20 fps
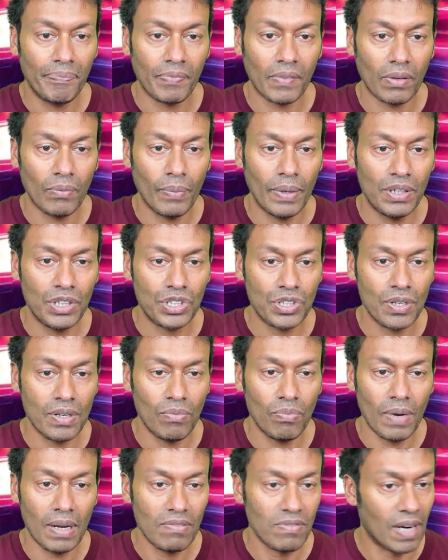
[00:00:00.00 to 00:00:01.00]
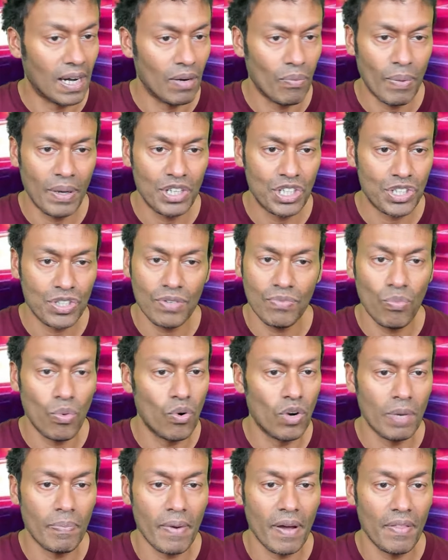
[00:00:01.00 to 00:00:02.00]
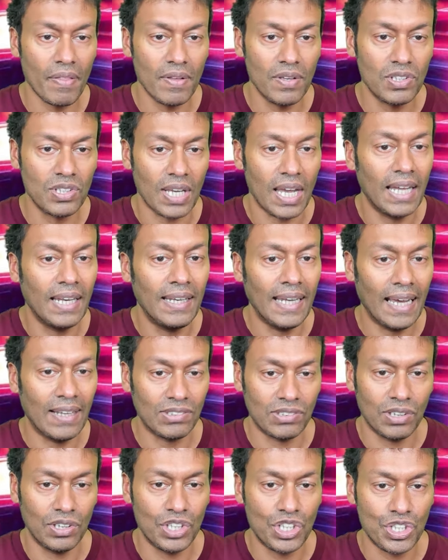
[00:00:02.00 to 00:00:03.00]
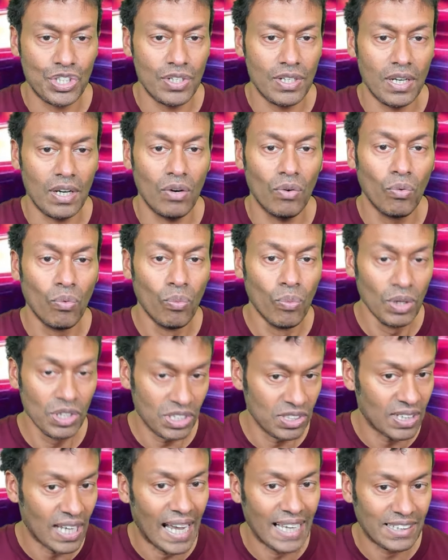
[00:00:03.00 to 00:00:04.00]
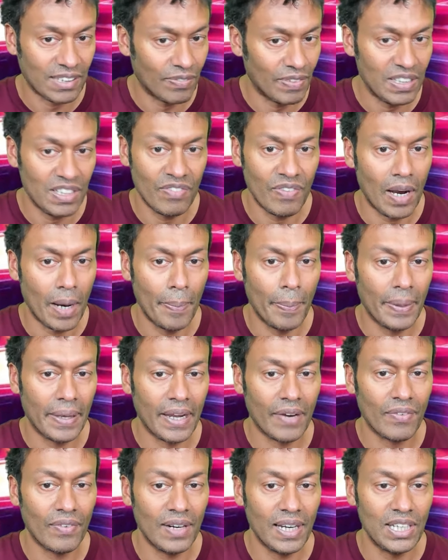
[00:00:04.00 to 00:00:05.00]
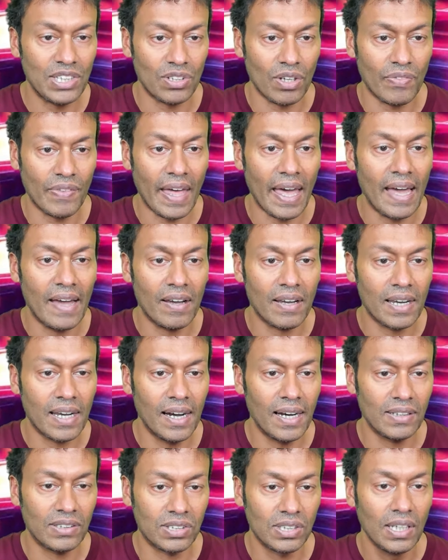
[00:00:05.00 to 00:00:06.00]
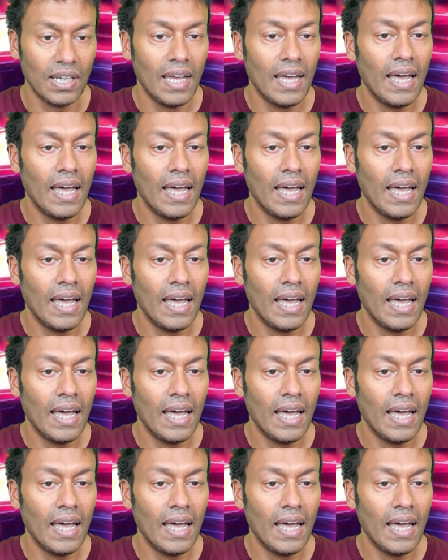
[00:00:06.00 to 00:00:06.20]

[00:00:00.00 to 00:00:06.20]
Warner Brothers announced that the studio wasn't actively developing a release of the Ayer cut,